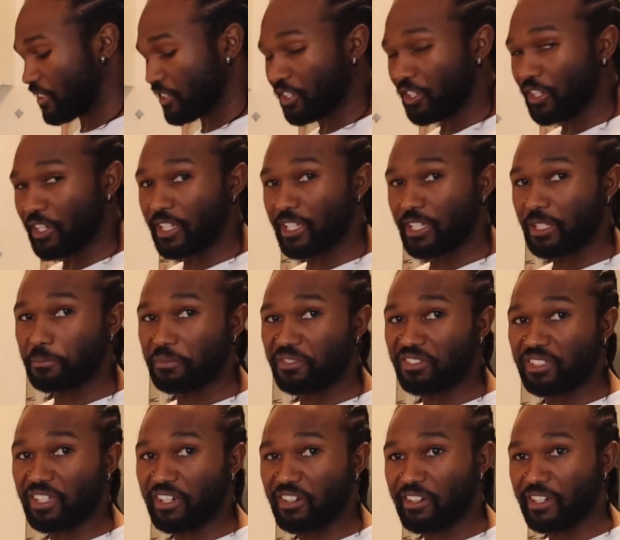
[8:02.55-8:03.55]
you gotta keep
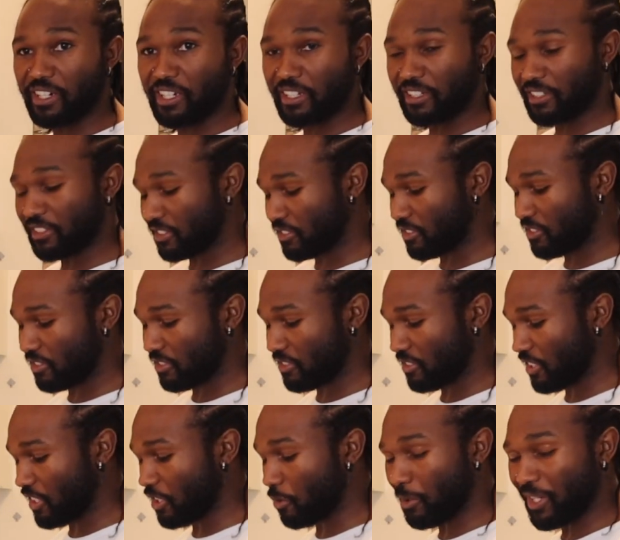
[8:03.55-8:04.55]
stirring it
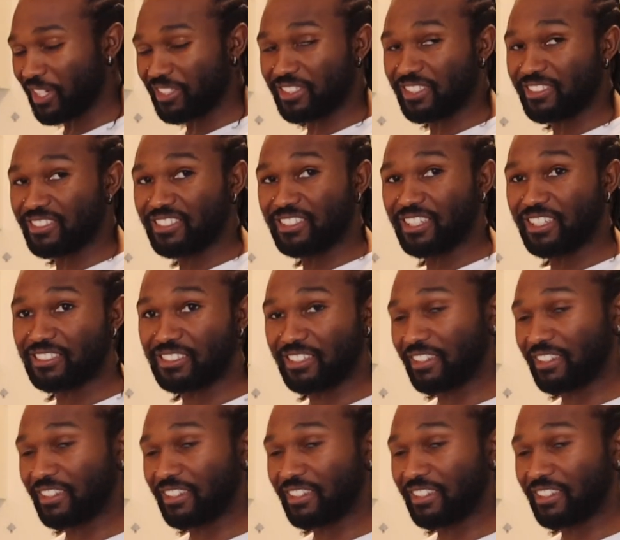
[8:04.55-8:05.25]
because you don't want it to stick